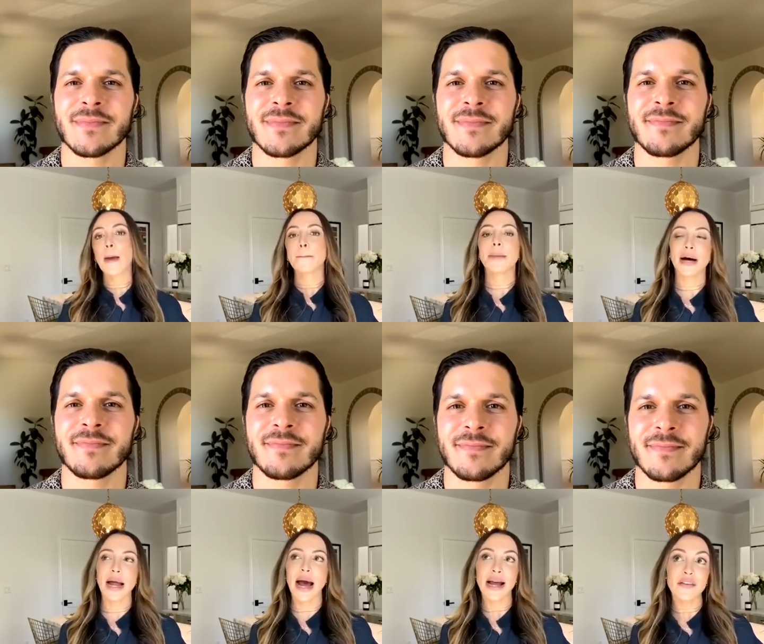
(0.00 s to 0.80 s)
Speaker 1: But
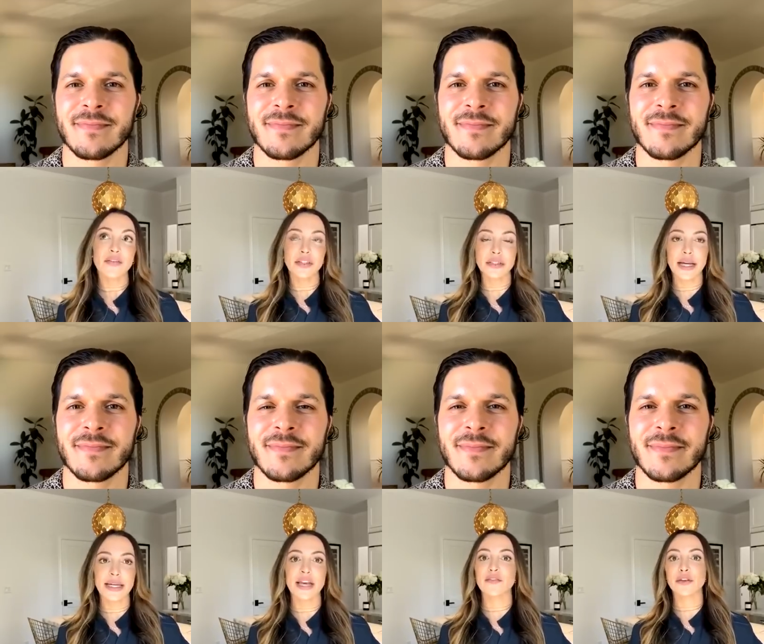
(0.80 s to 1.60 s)
I feel
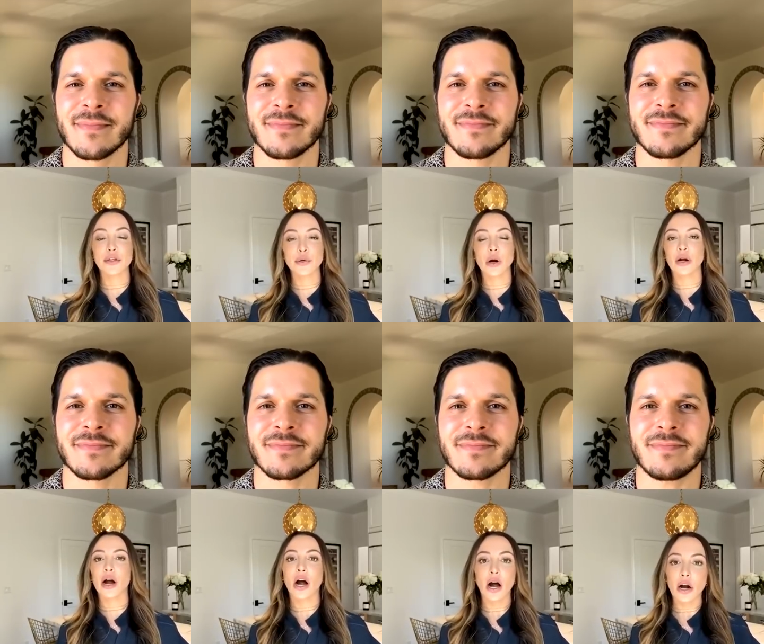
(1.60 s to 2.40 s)
like if you are
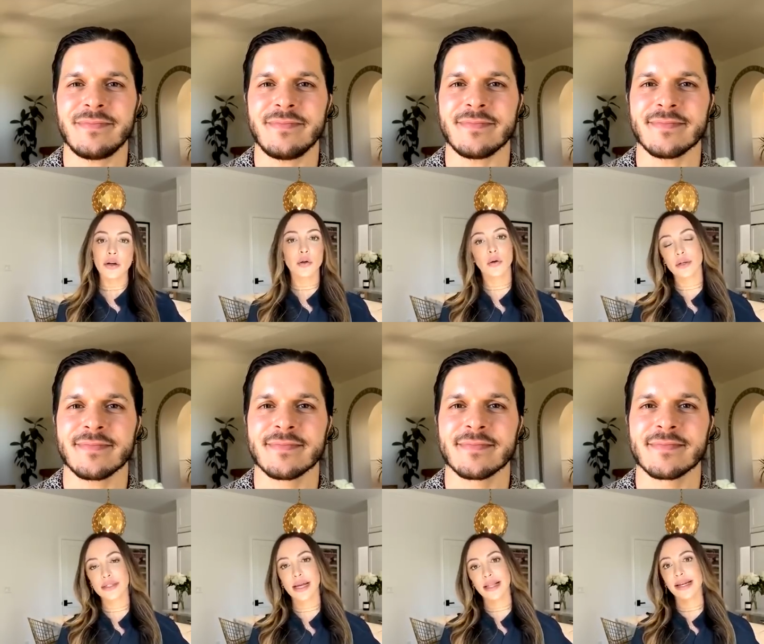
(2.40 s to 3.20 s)
hardcore
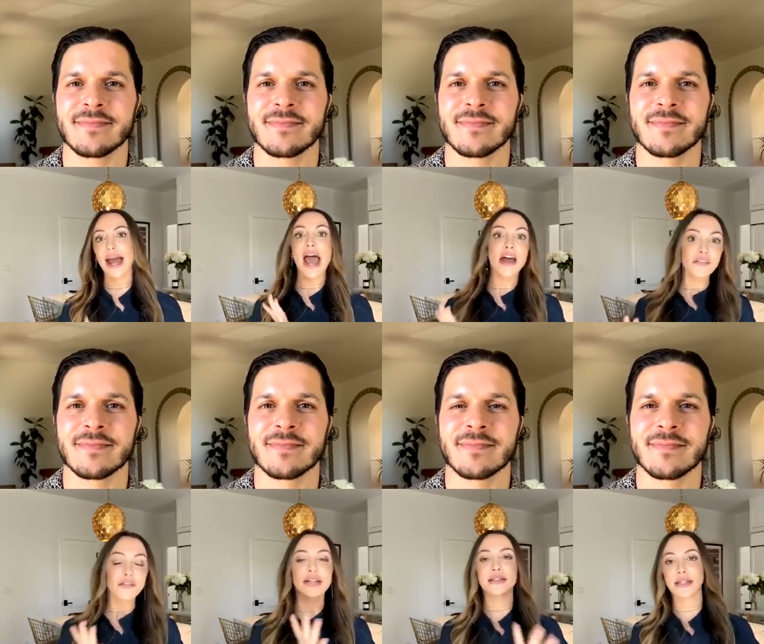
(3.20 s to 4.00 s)
selling
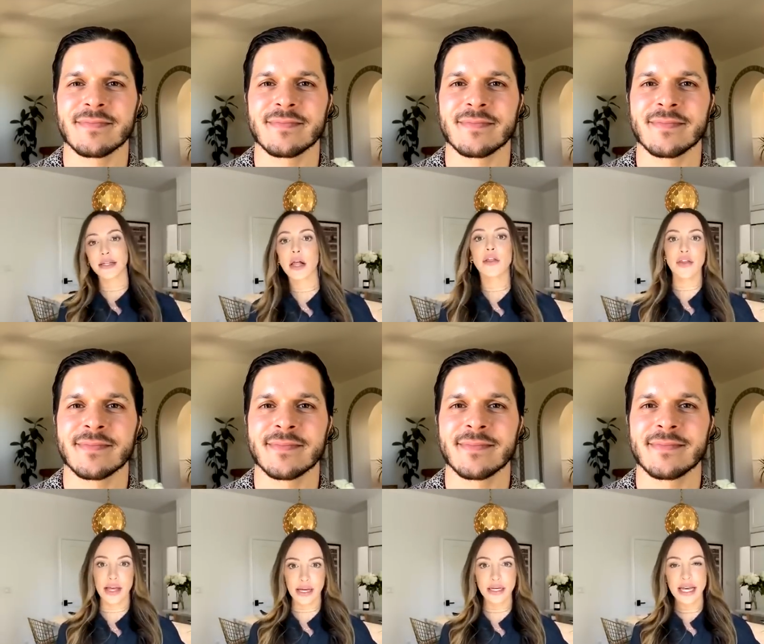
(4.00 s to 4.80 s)
every single
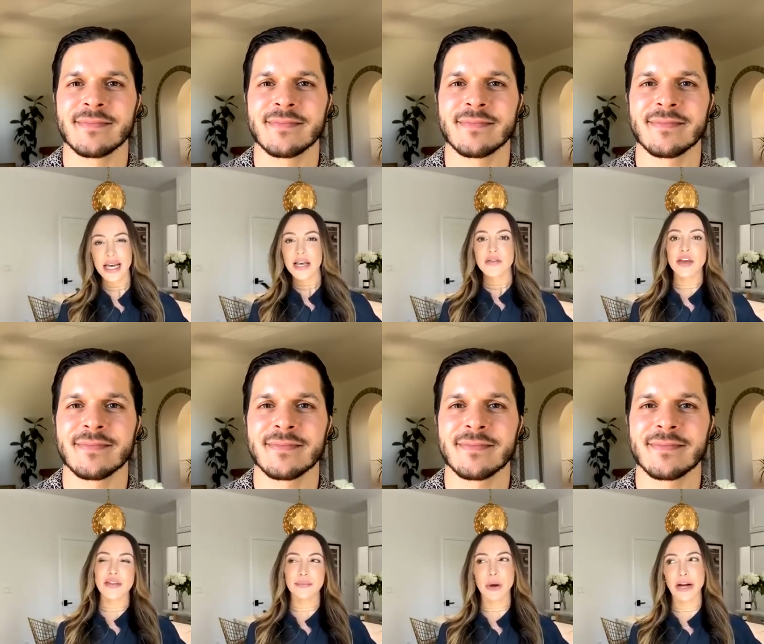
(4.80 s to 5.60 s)
thing, then
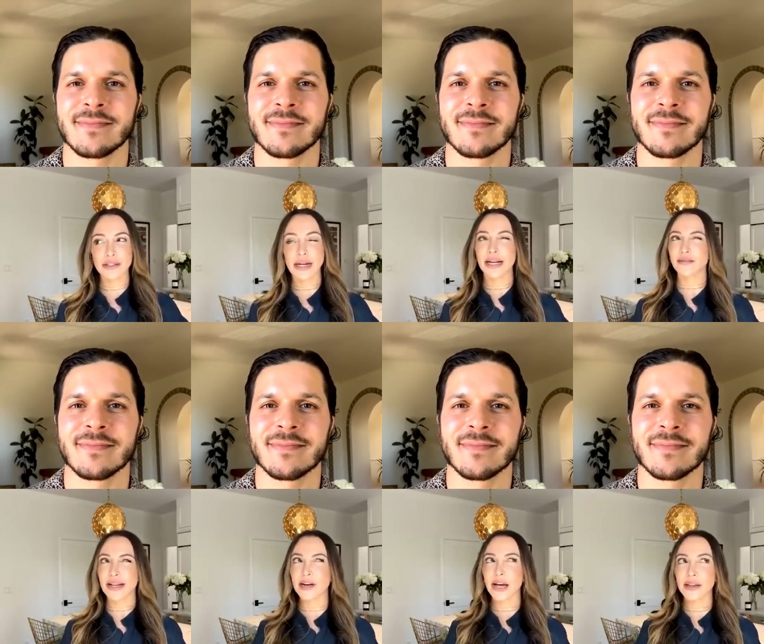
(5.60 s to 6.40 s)
the buyer's kind of
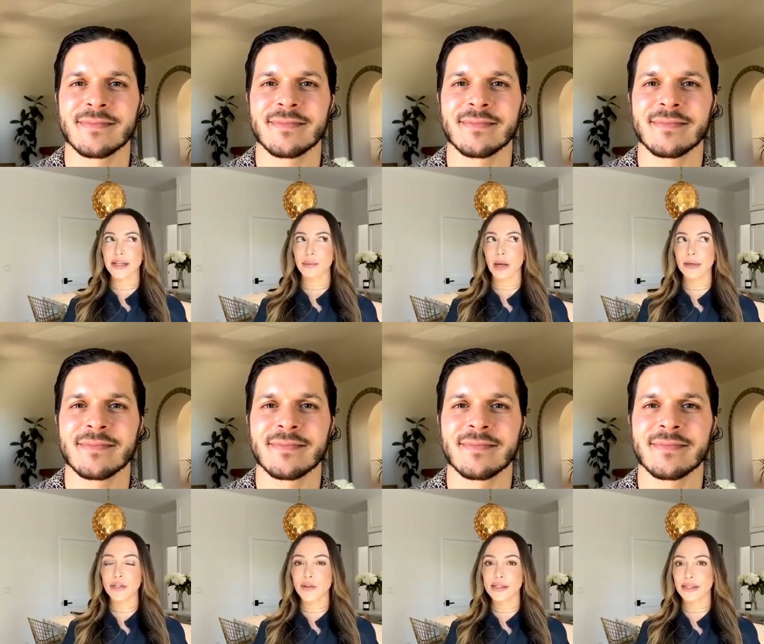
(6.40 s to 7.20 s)
like, okay, they probably
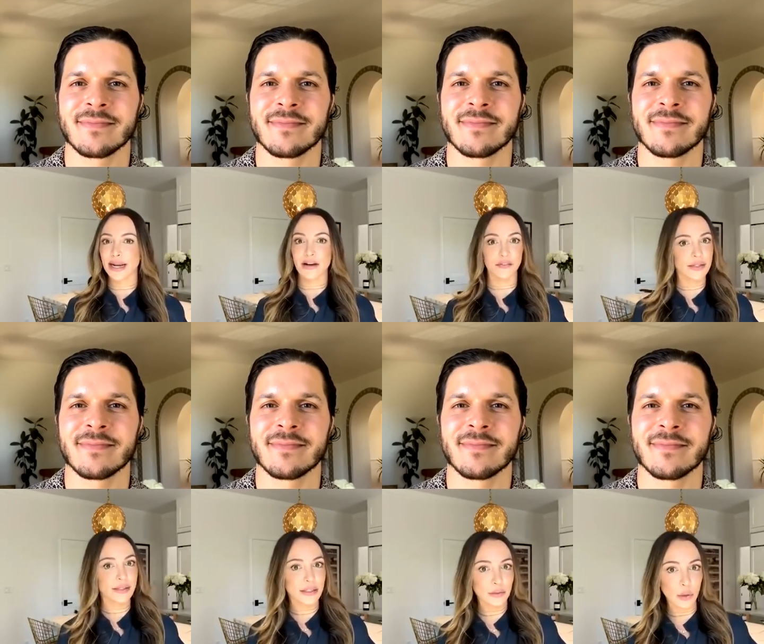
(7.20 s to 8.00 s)
do this at every
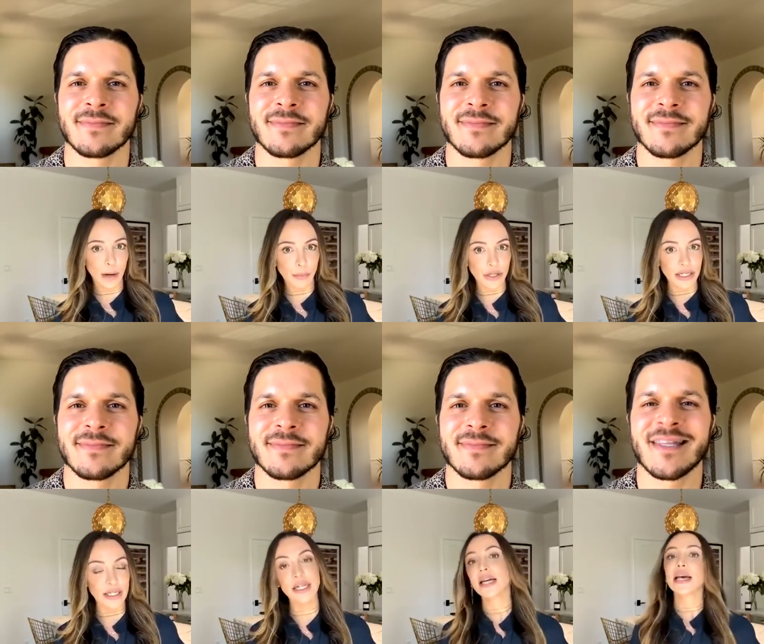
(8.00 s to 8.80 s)
single
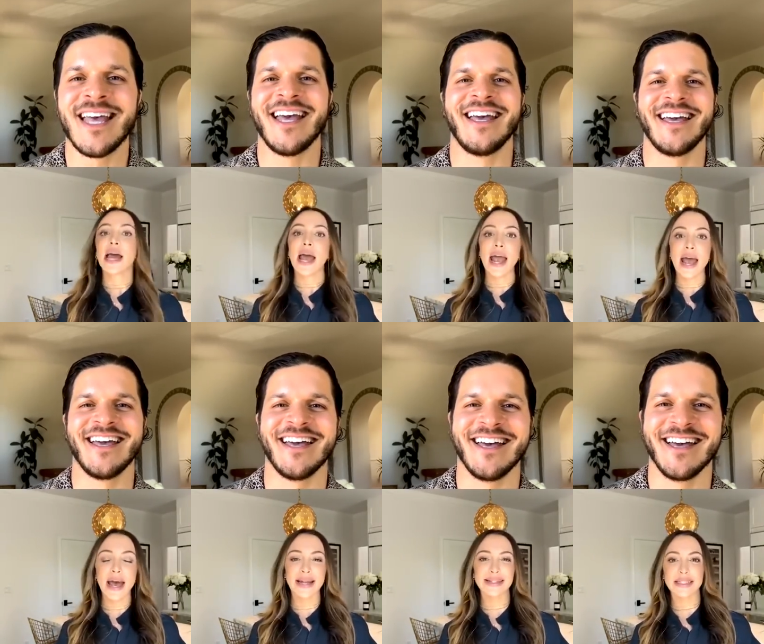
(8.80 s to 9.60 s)
property.
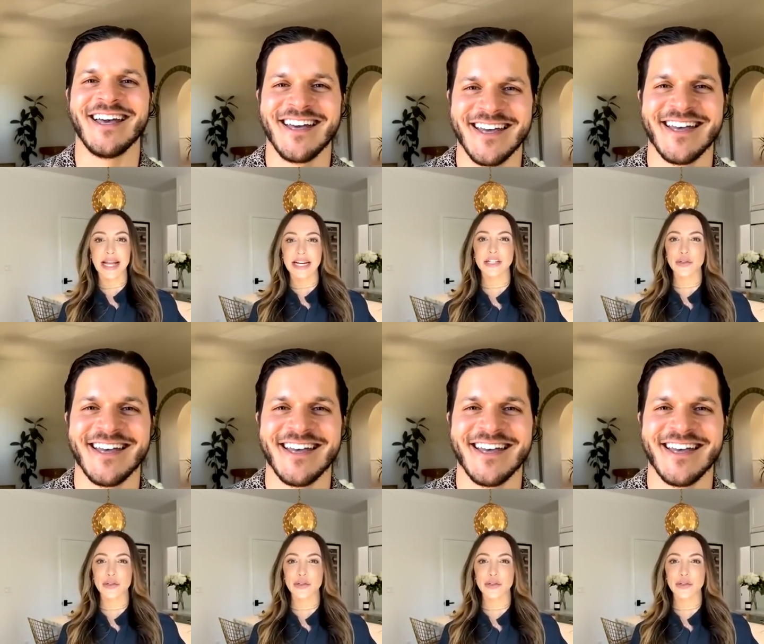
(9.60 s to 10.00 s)
and like, do